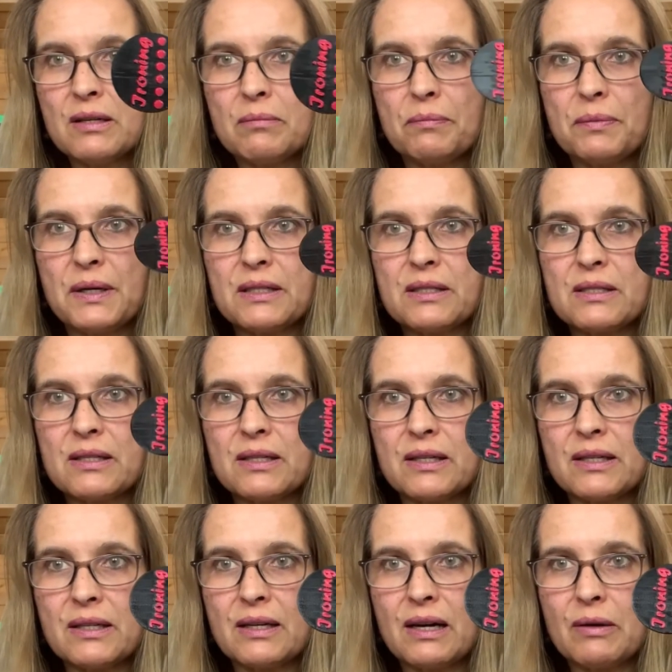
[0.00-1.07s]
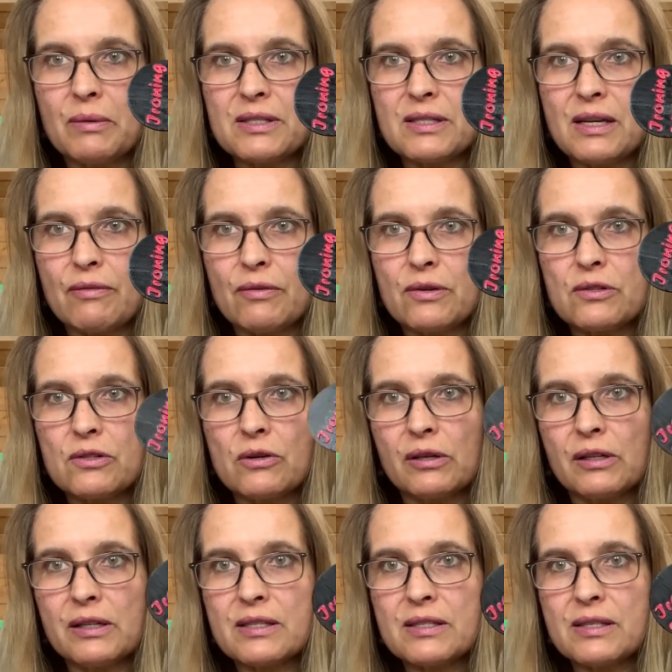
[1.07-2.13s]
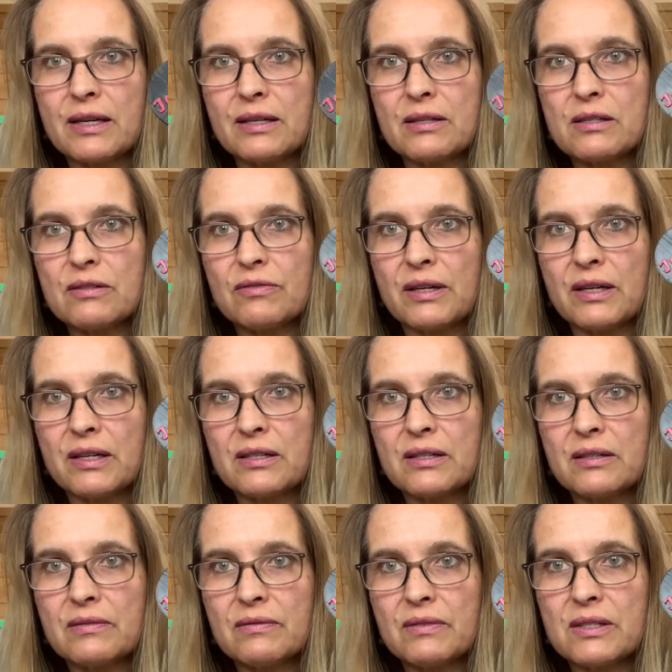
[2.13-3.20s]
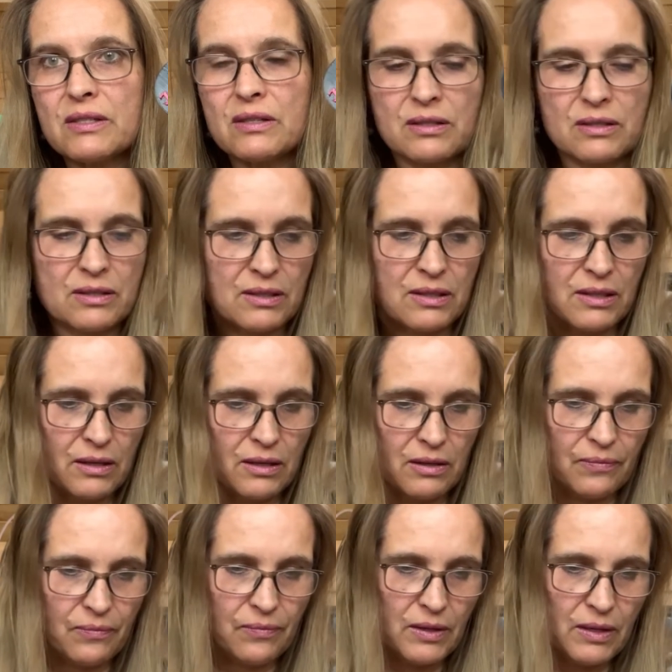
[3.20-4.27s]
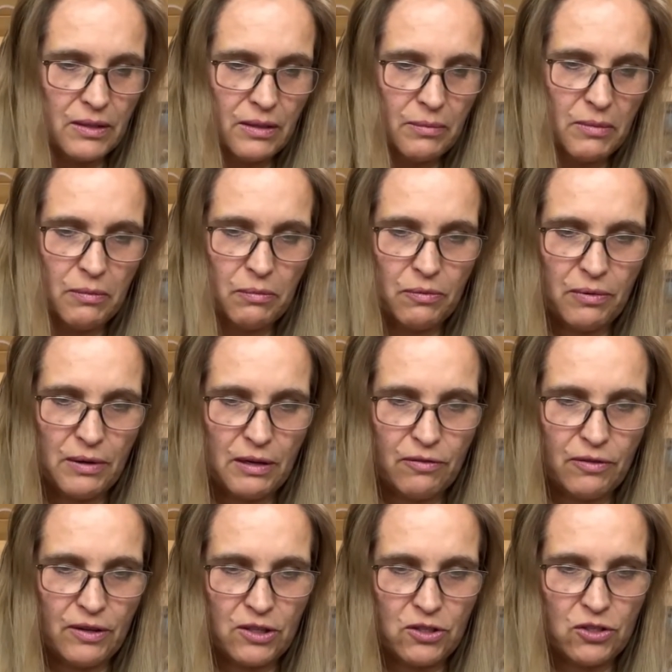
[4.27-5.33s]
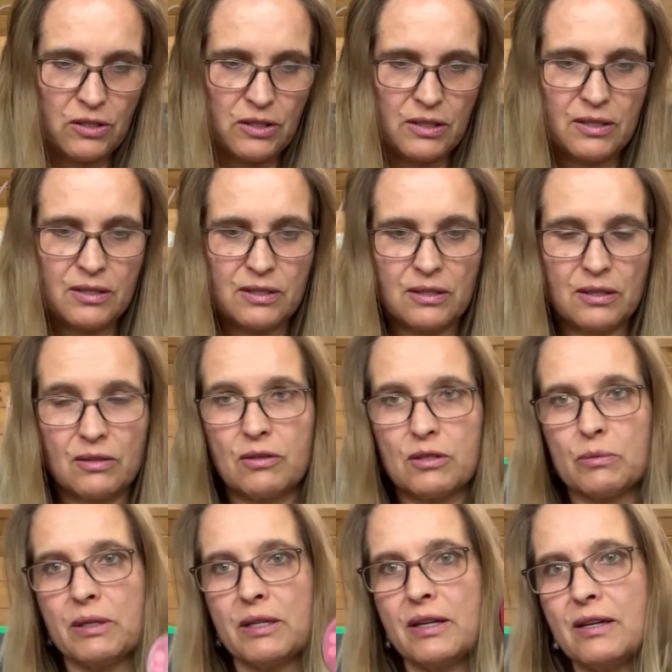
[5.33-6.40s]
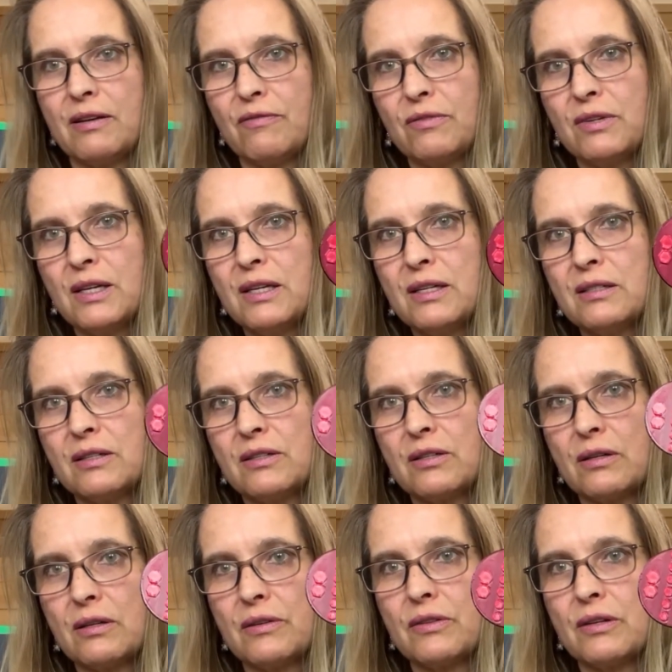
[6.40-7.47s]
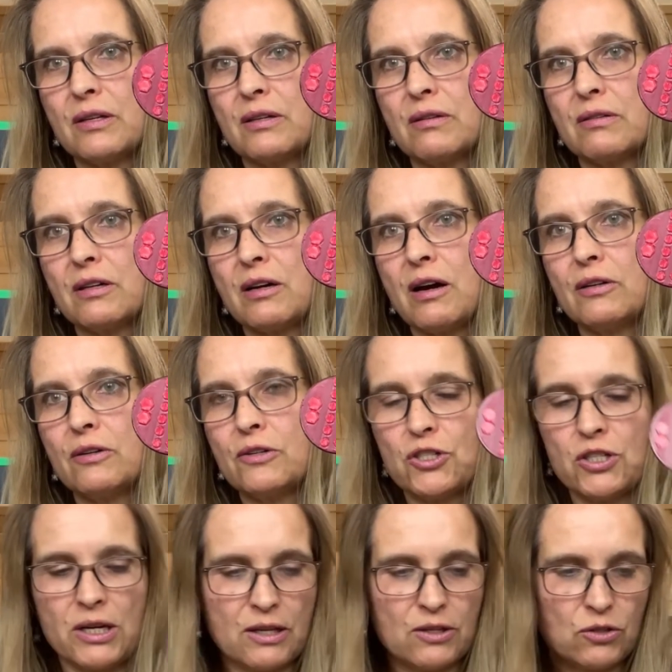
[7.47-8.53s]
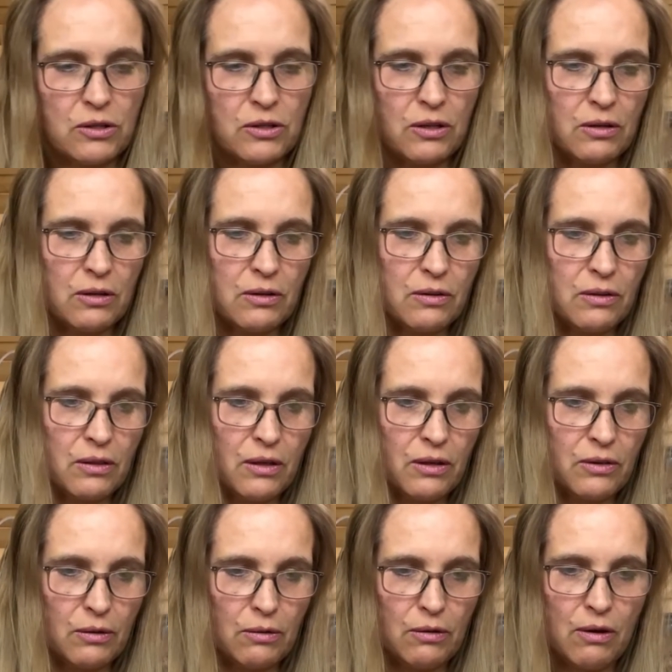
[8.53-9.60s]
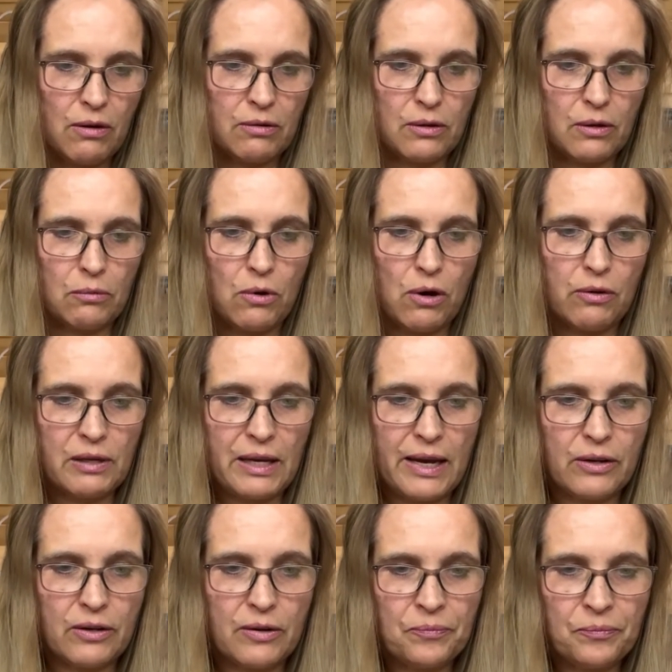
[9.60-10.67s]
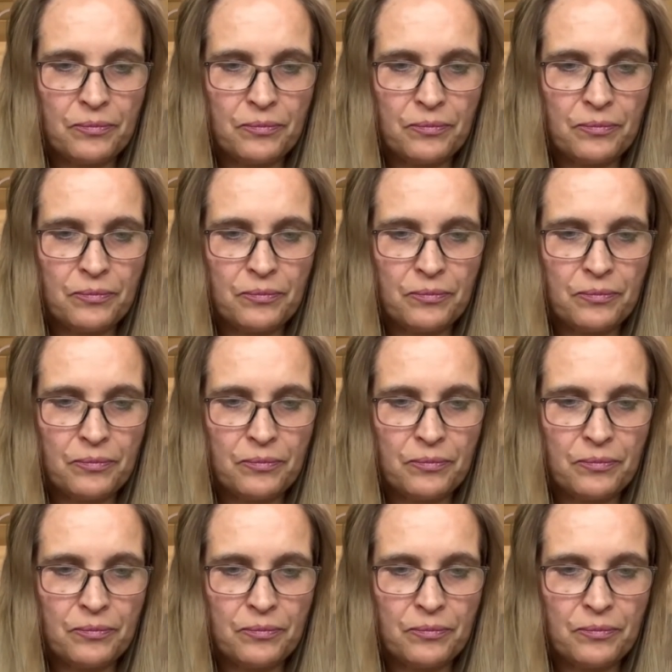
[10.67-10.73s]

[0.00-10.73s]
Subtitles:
but I was never totally satisfied, as you can see here, as I'm a perfectionist. Here, this one I even did the color change in the wrong layer.